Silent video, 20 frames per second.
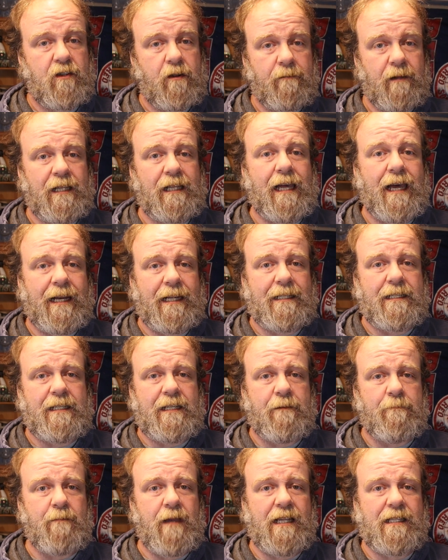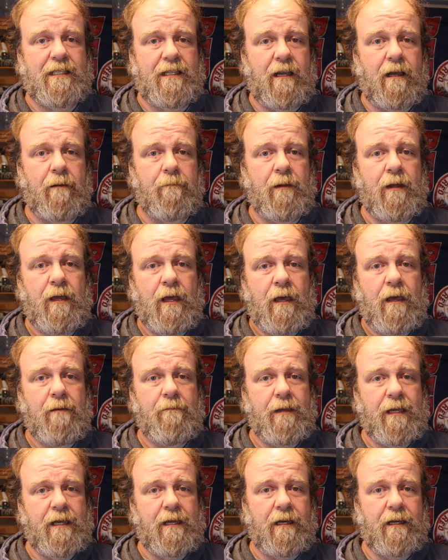So I'm glad it did mess up
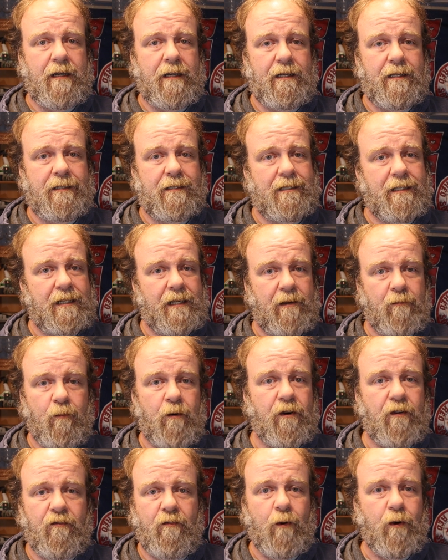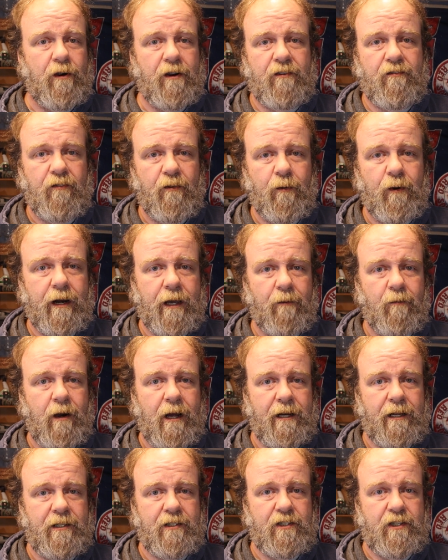because it wouldn't have worked for what I
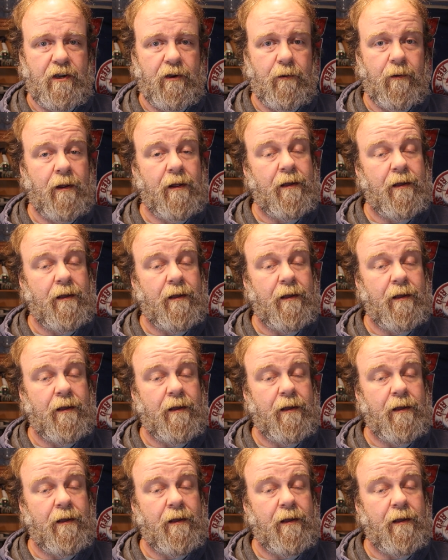wanted to.